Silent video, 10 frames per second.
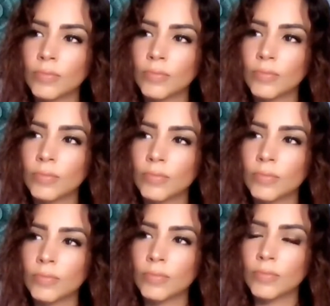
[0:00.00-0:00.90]

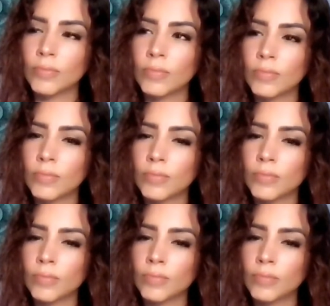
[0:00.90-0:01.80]

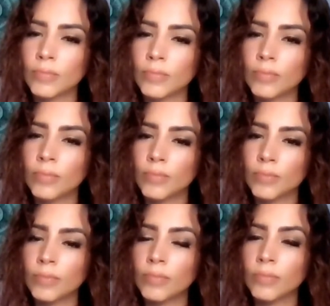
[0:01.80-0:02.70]

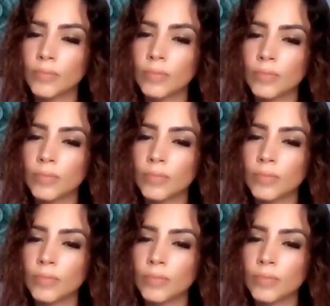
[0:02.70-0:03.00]
(not speaking)